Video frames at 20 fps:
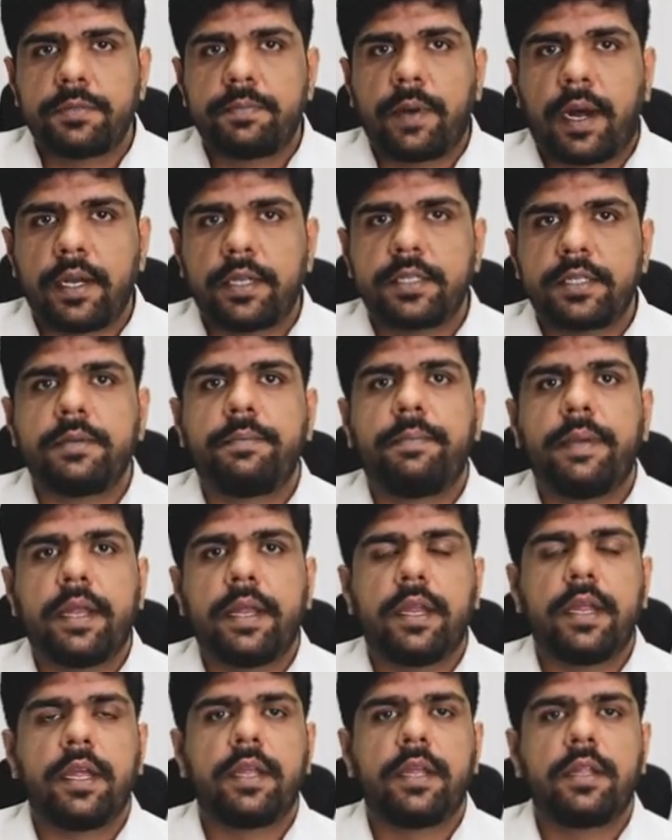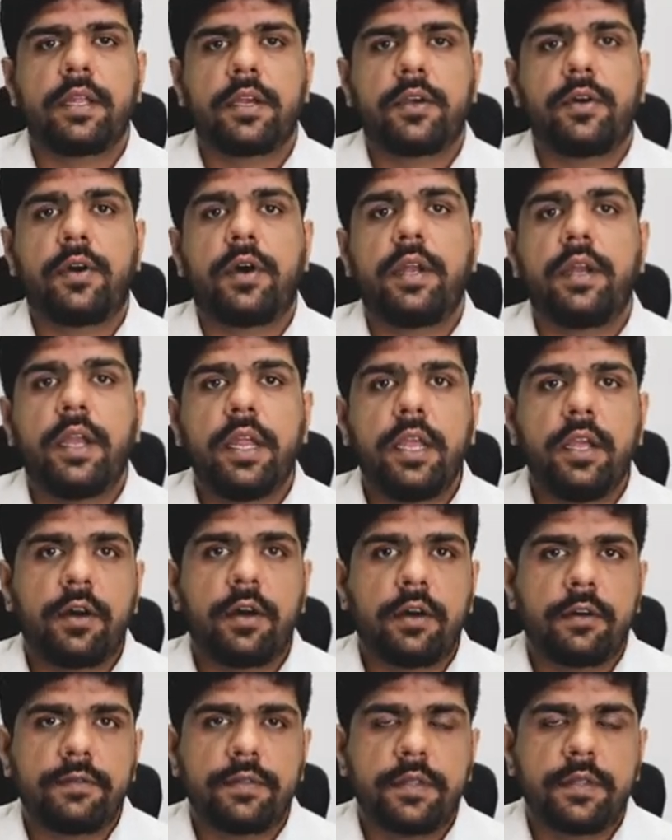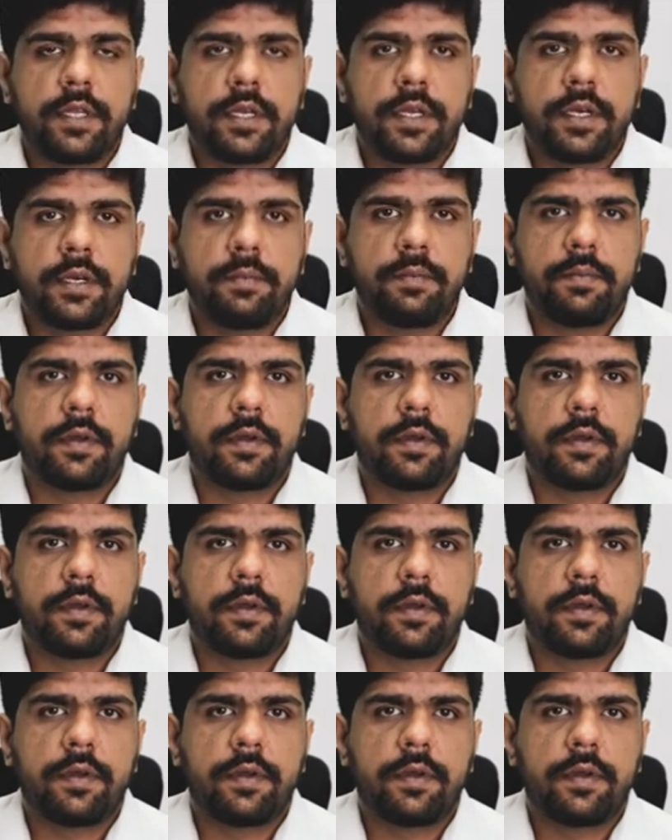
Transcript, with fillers: participating, the quality of the